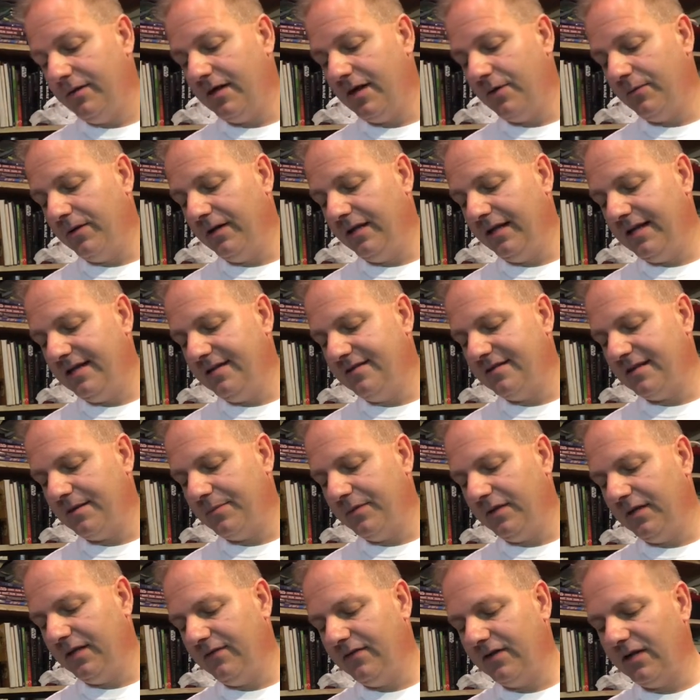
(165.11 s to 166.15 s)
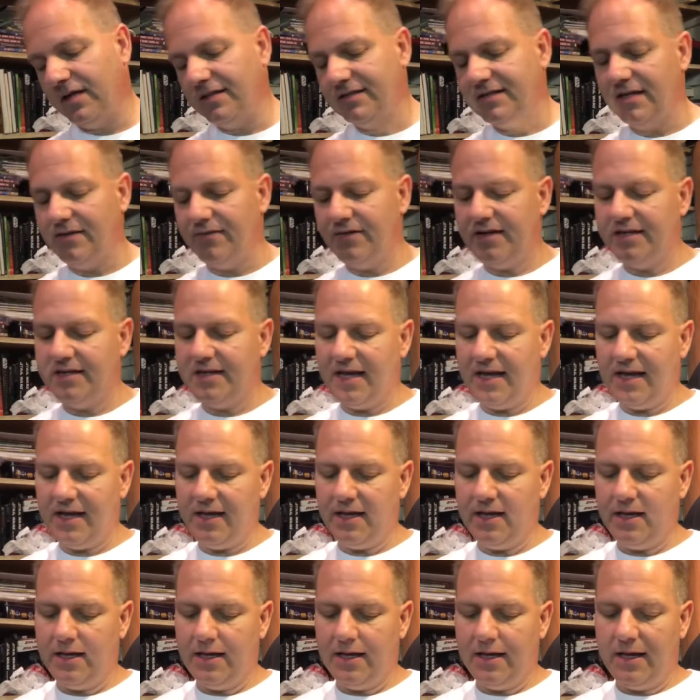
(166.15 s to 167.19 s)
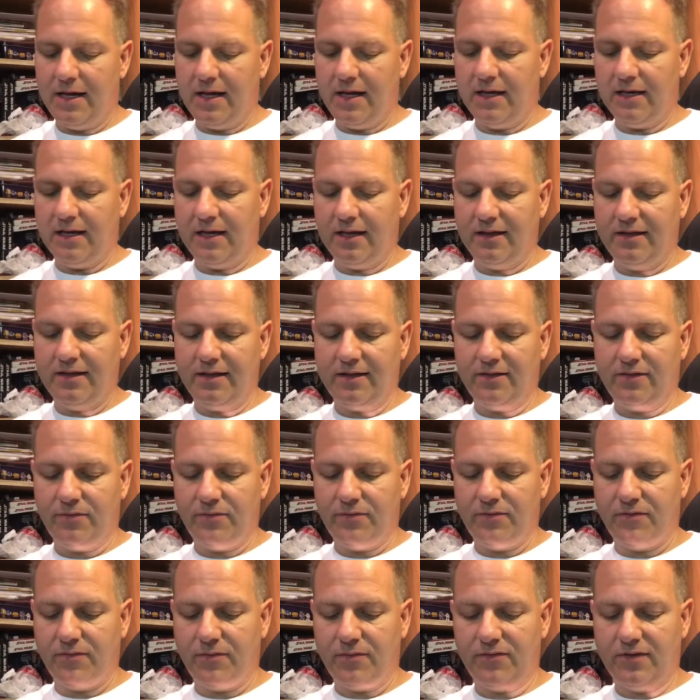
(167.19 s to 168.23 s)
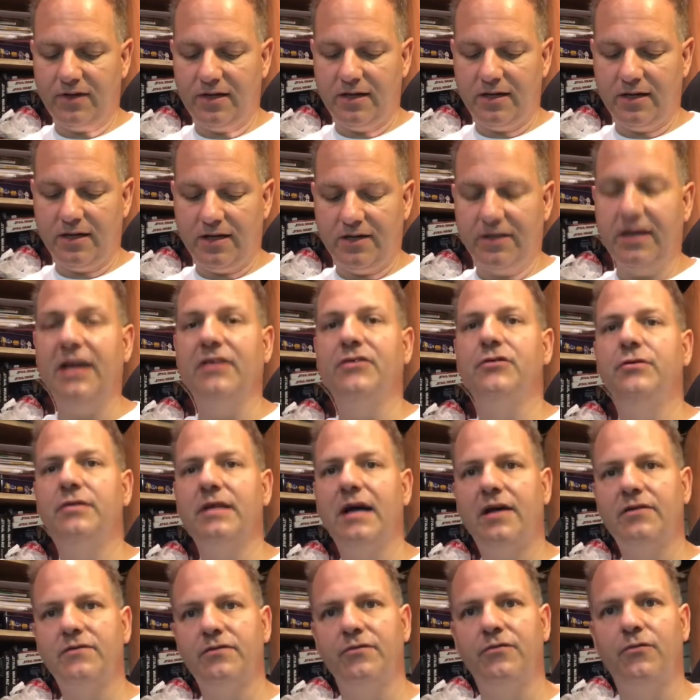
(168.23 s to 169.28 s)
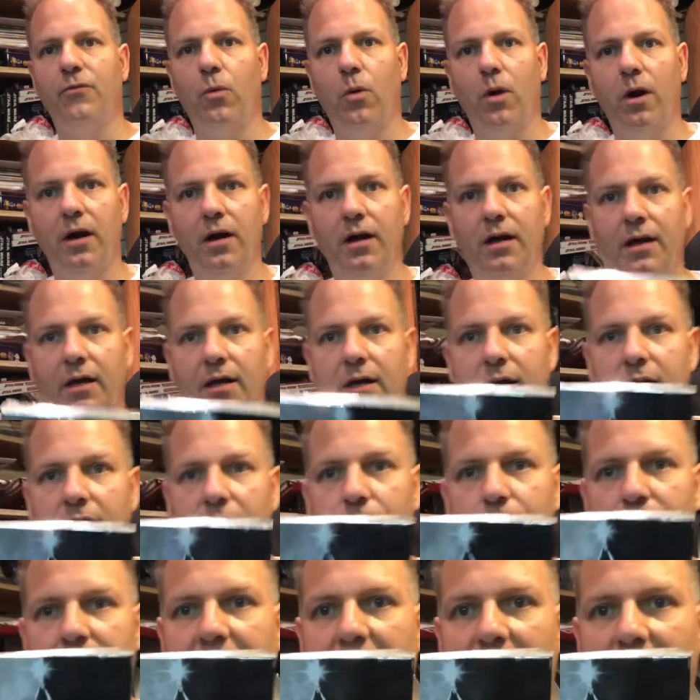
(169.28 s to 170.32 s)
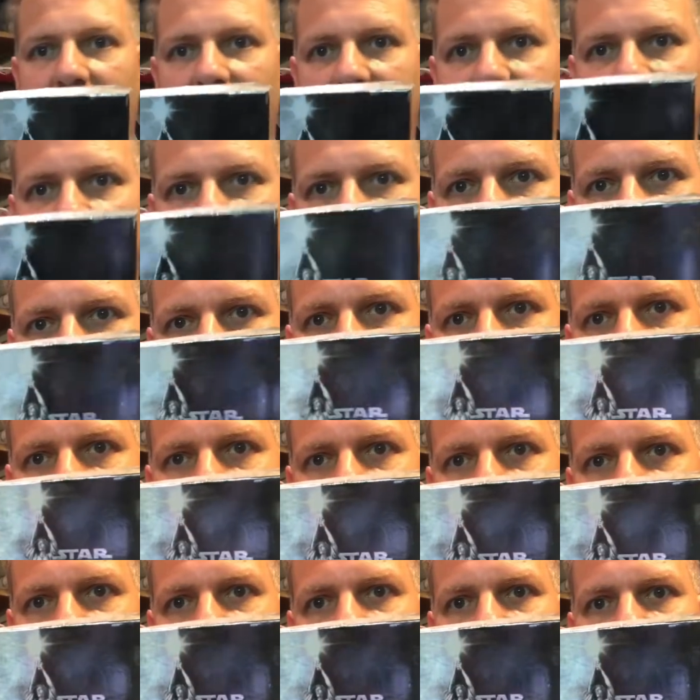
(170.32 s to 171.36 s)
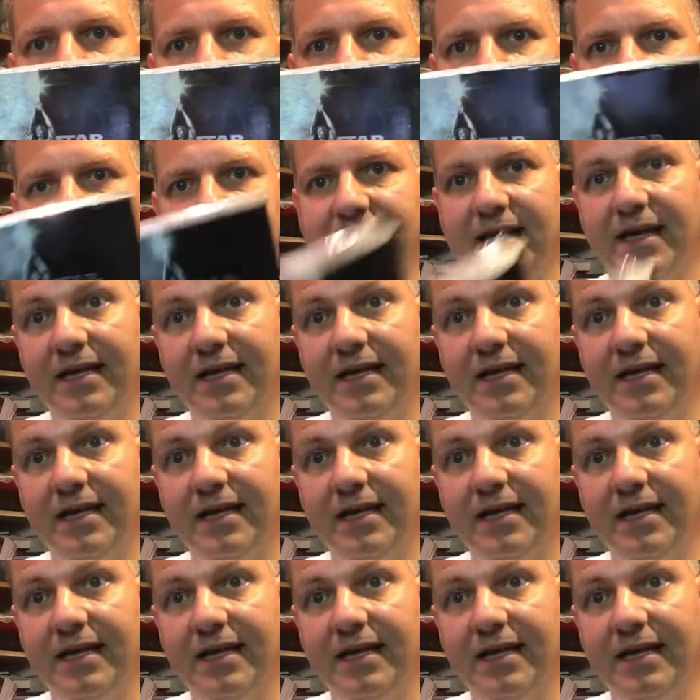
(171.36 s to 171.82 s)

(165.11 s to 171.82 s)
they released, I believe it on DVD, and I think this was in, 2004, we got another box